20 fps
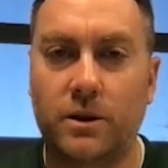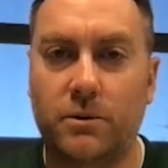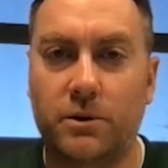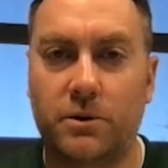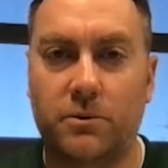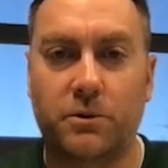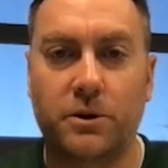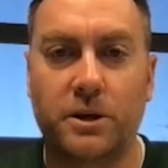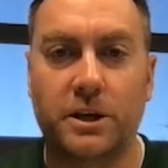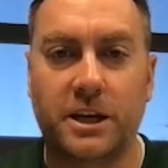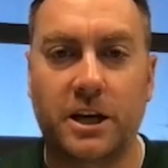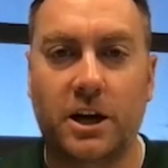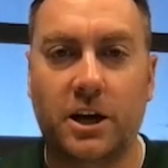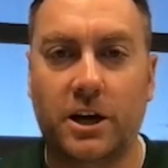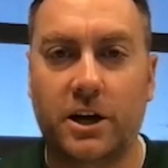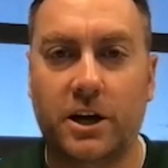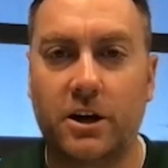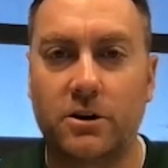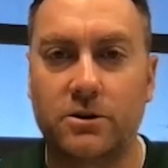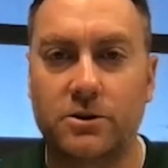with a really young
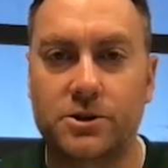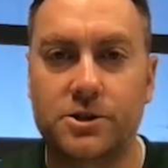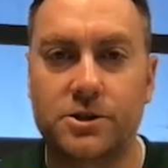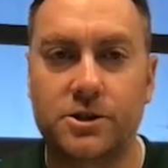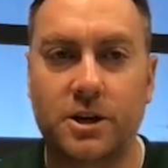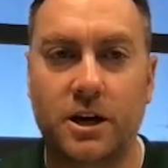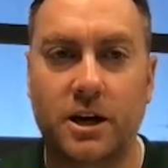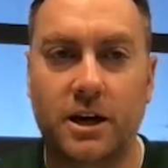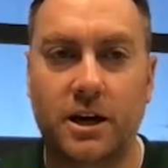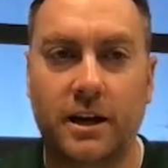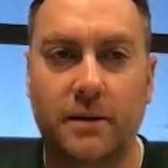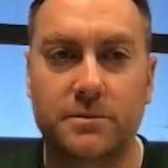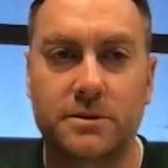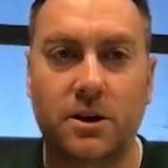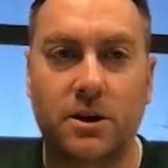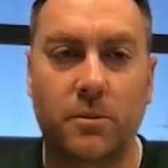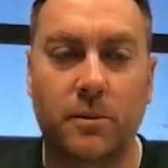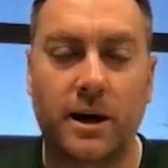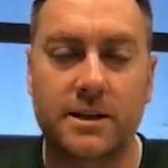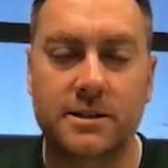coach uh, named
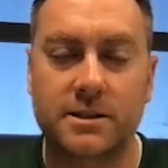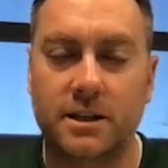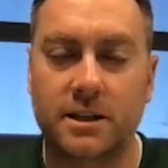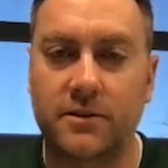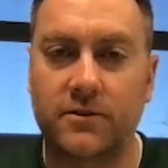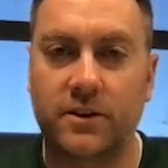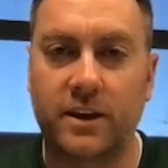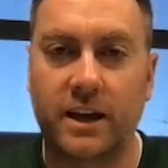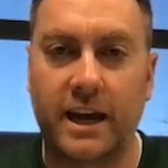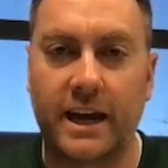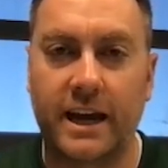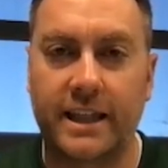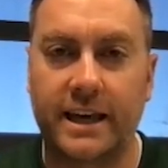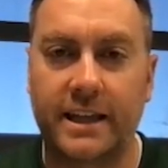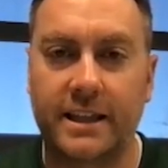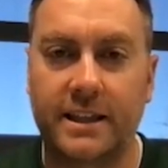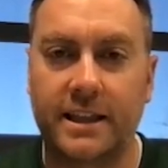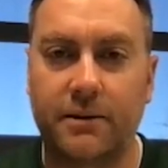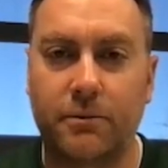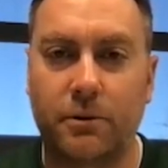Tomas Olivier
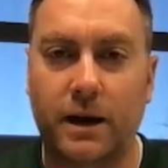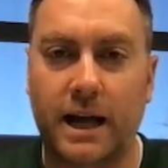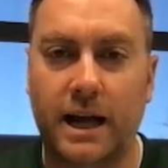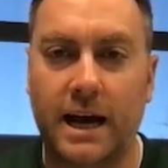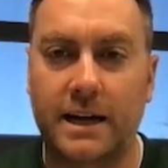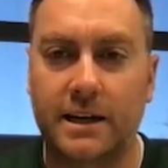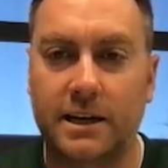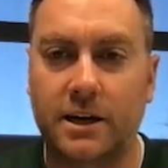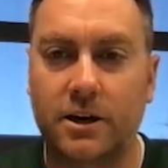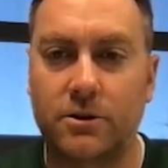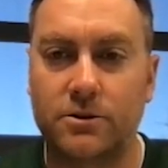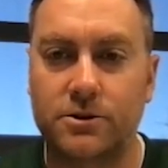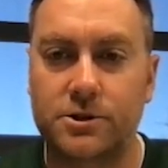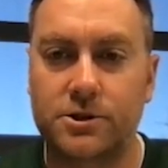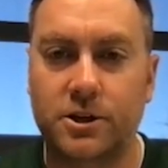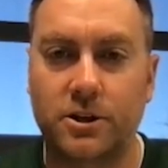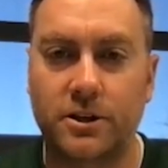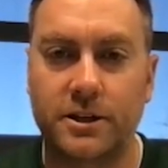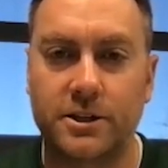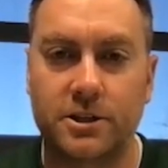that that went on to
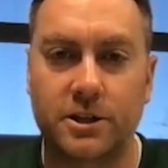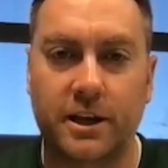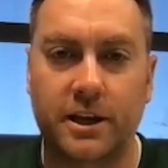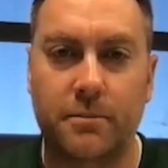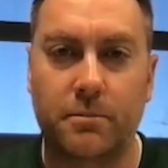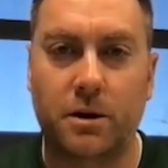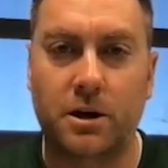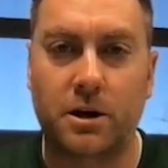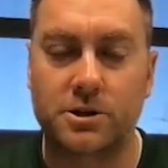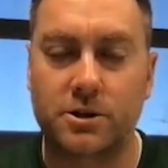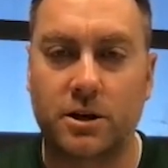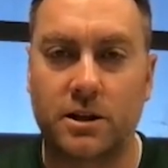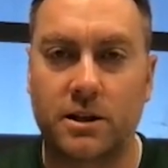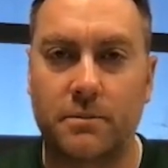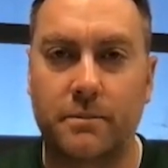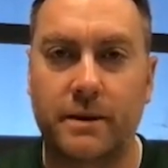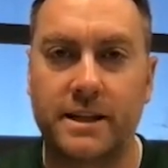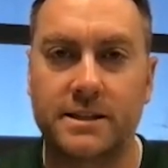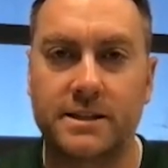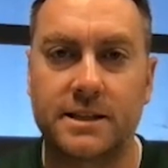coach collegiately at Marshall on
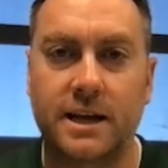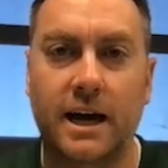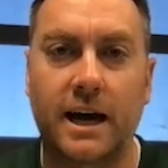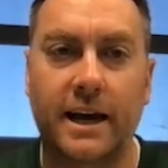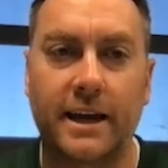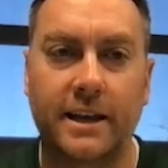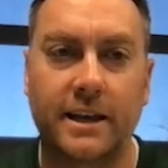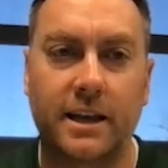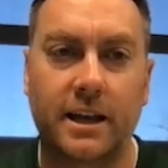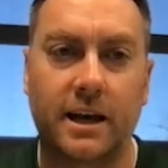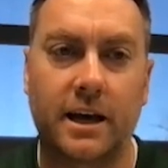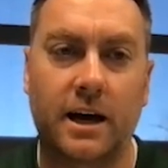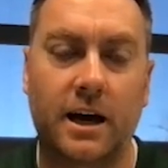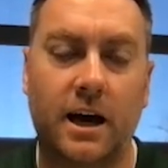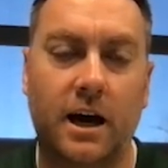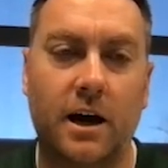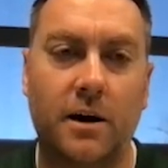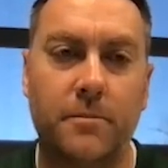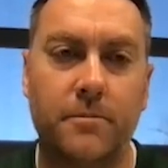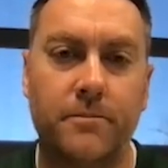the men's side.
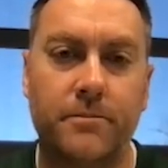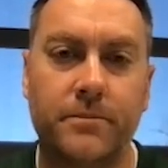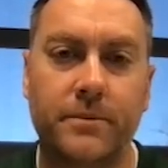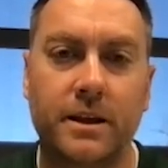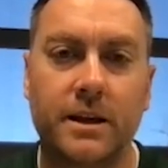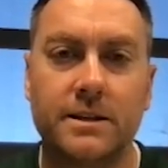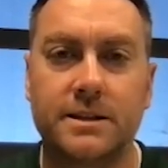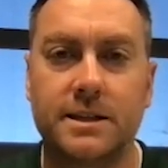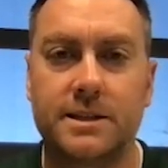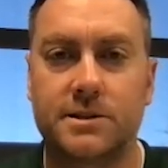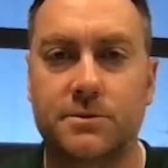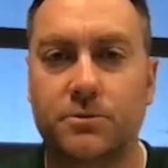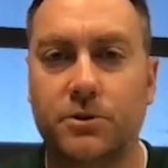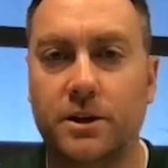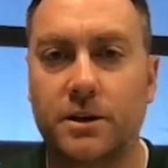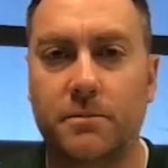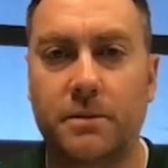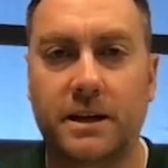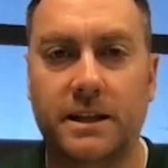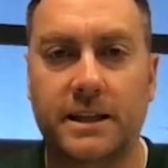Um, did some
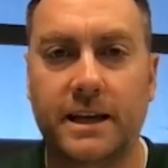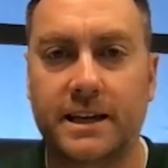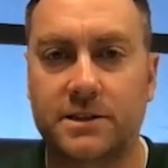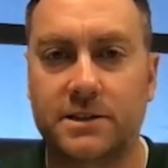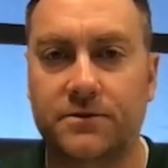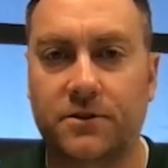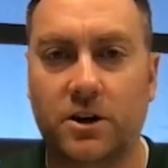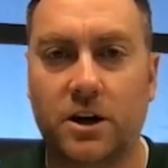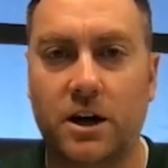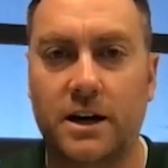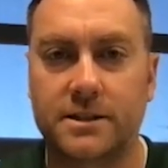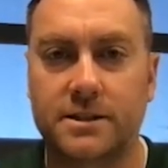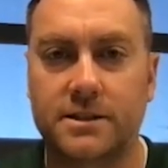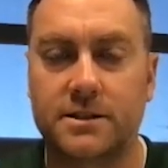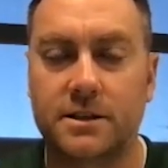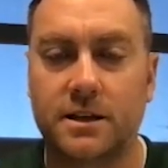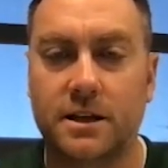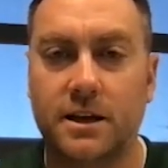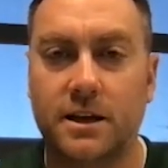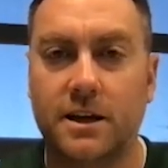really big things for
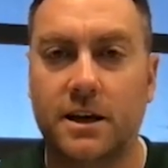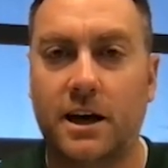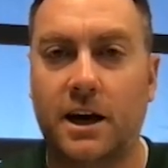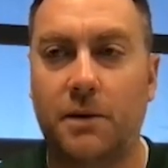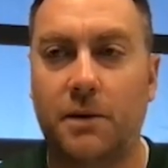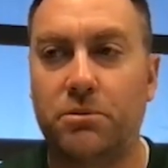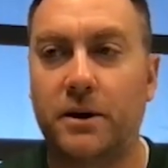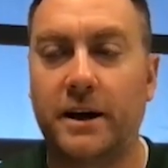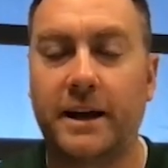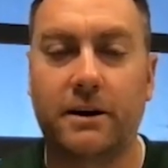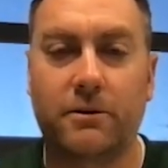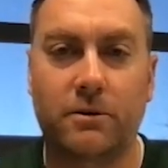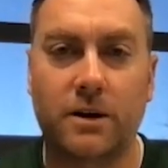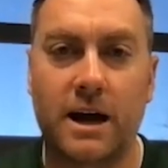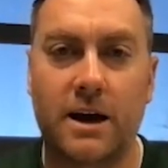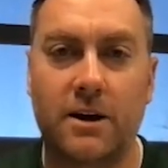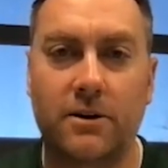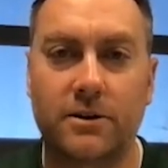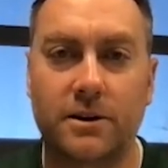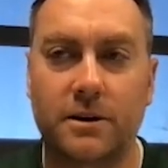us. Uh, played
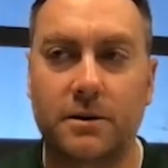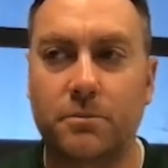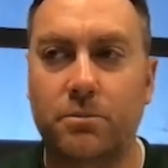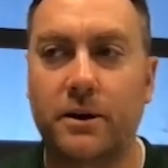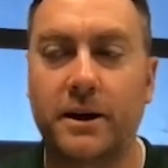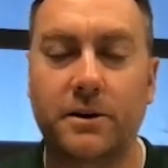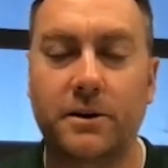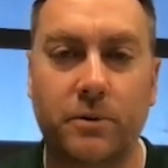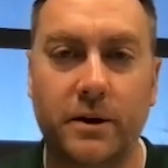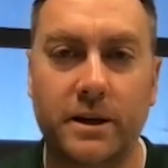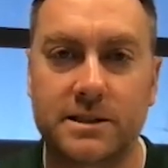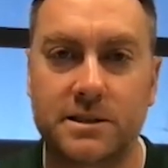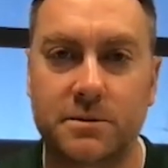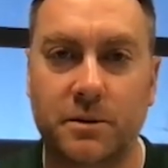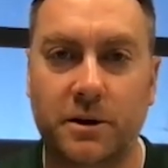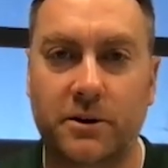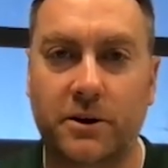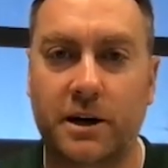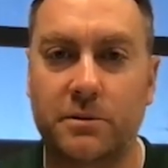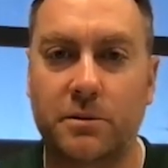around and played with some
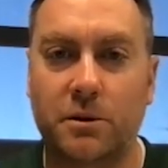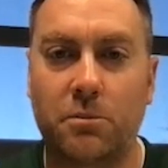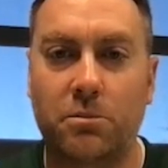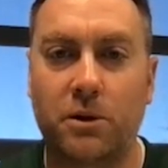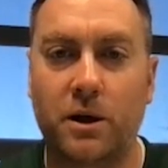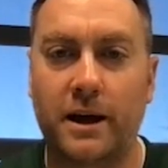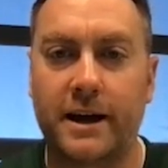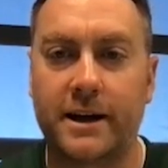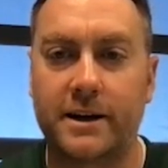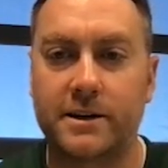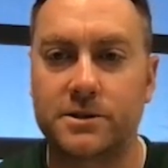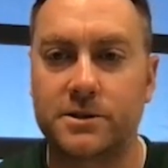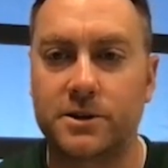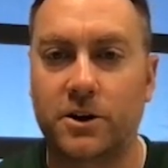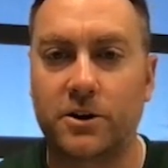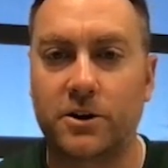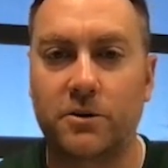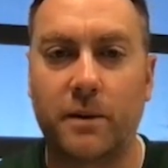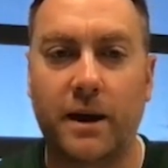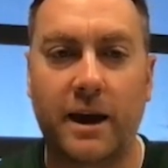incredible players. You
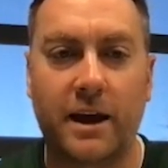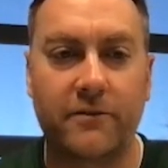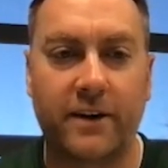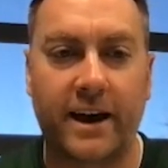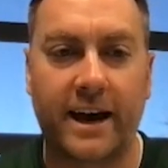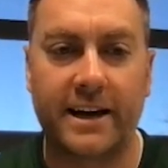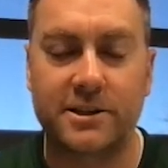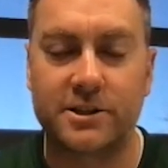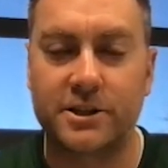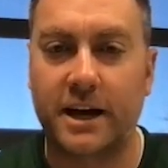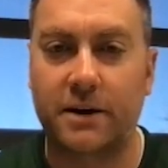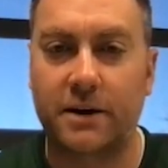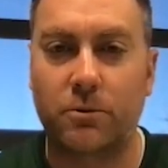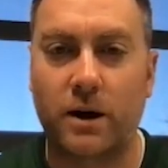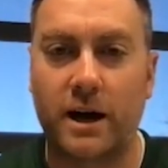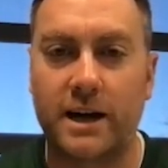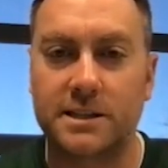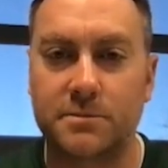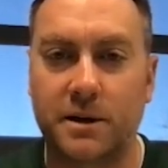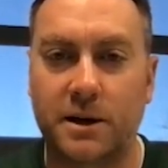know, you may have had Chad
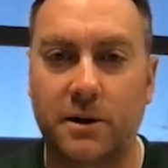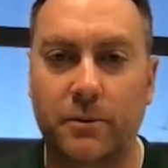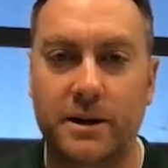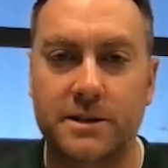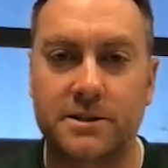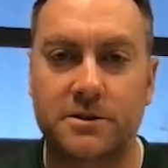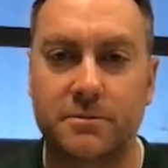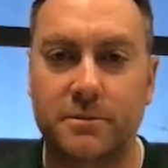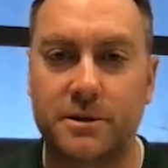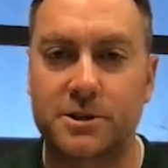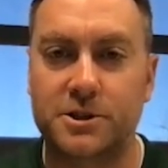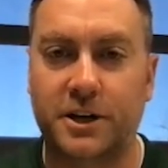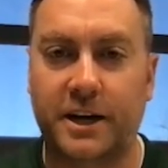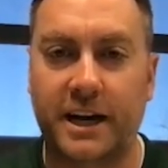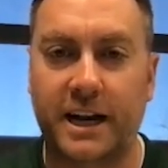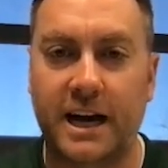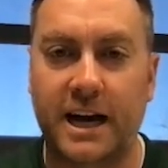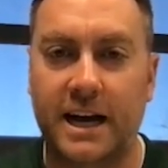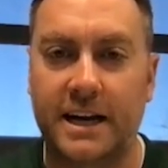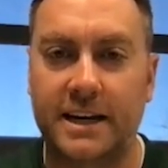Wiseman at Western
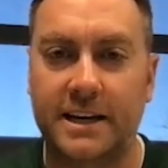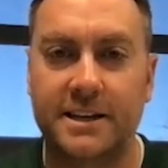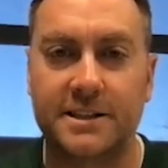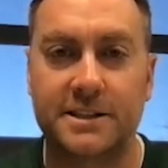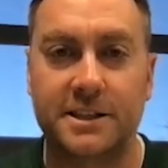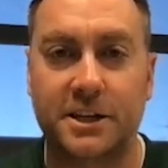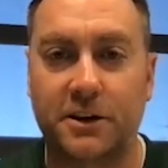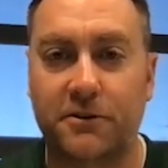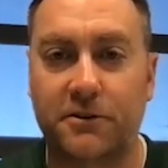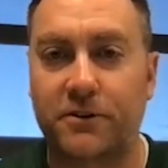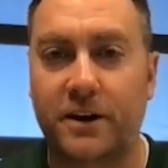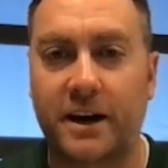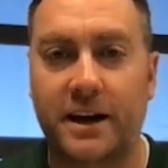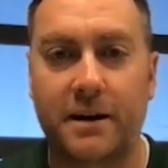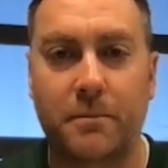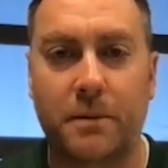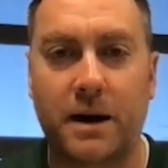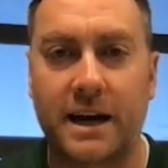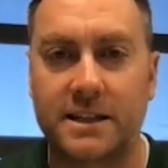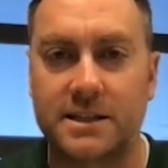Michigan on. He's a good friend
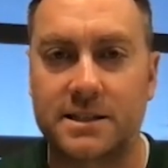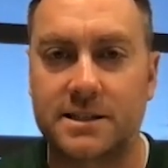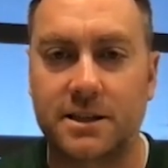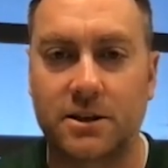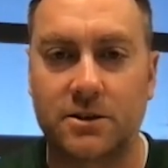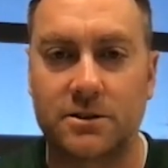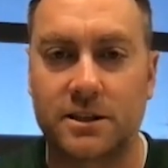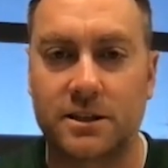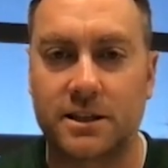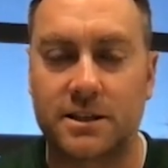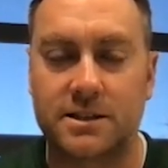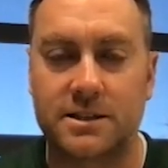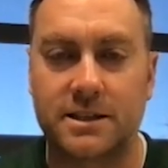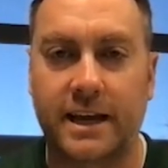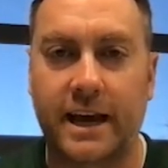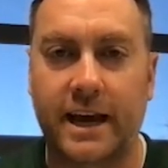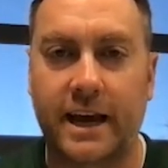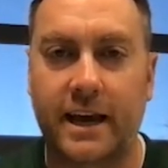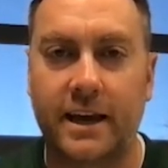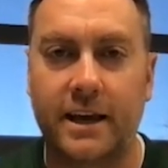of mine still to this
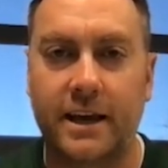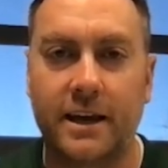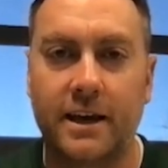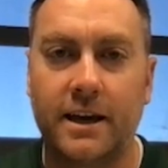day.